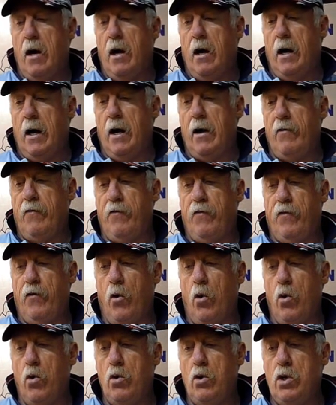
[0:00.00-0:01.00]
I
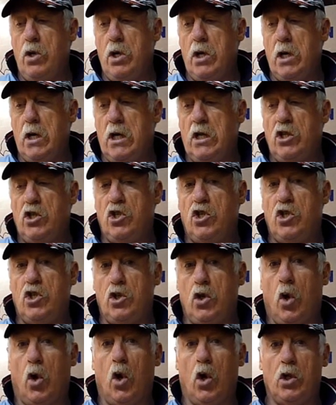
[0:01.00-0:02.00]
phoned
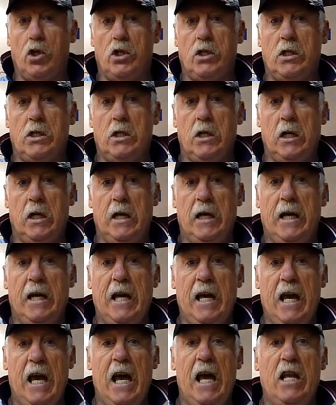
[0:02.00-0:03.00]
Stock's
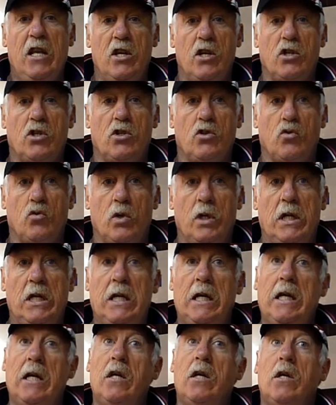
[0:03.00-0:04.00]
Industry
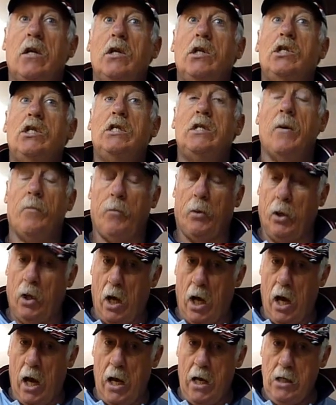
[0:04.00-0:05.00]

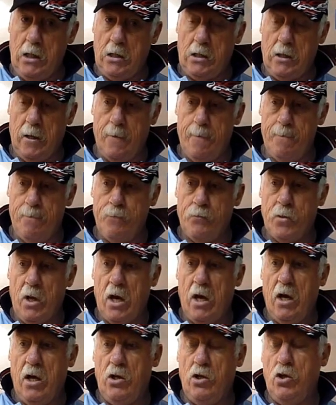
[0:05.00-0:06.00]
Supplies
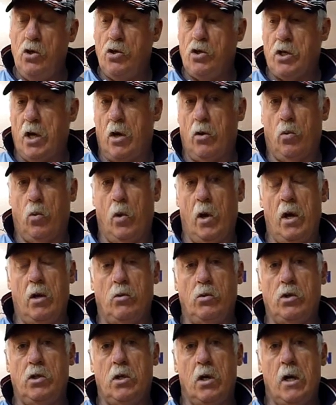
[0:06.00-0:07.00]
in New South
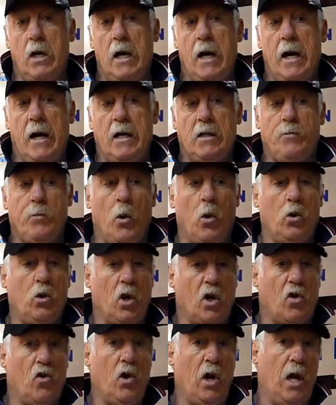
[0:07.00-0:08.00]
Wales. I spoke to
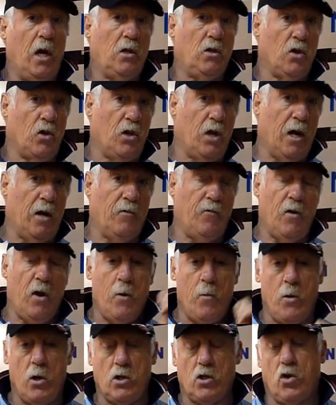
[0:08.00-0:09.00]
Craig, so thanks very
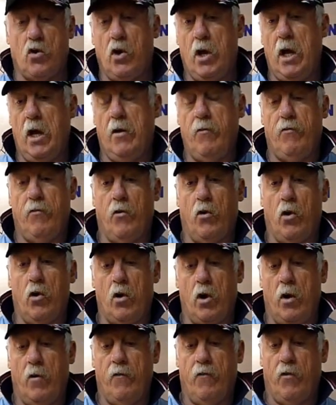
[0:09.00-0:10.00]
much Craig for
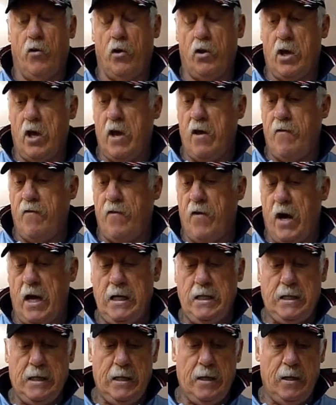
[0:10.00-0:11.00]
the advice.